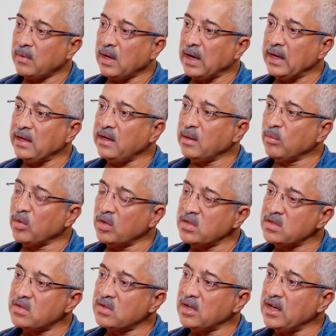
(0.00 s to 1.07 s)
I
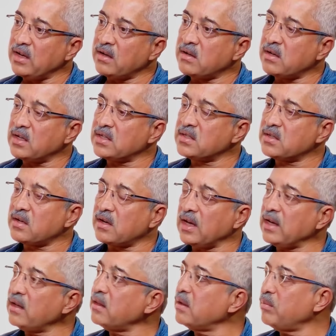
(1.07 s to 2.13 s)
demonstrate trust
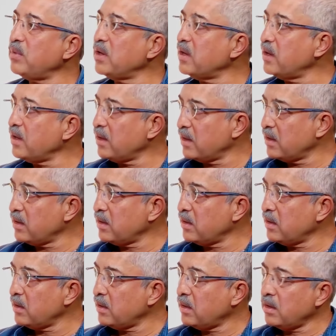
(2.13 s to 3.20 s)
right in the beginning.
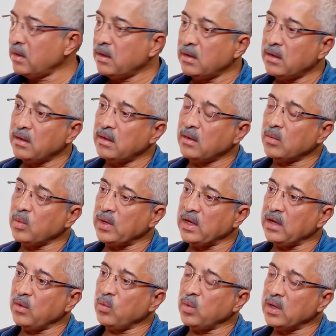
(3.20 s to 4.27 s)
When
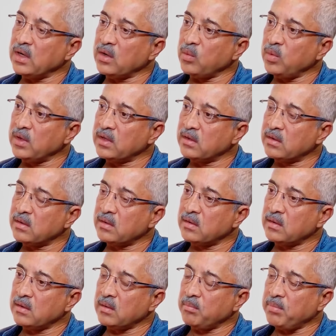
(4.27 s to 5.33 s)
I work with
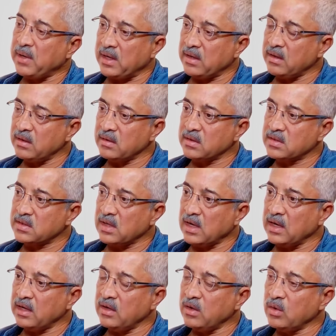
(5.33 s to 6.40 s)
partners,
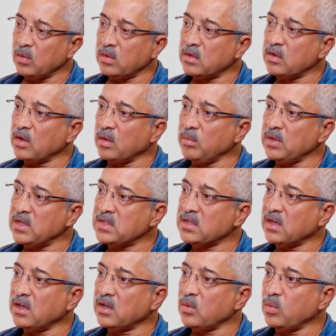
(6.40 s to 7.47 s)
I don't normally
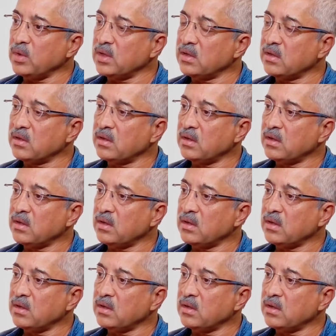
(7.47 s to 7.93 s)
start with,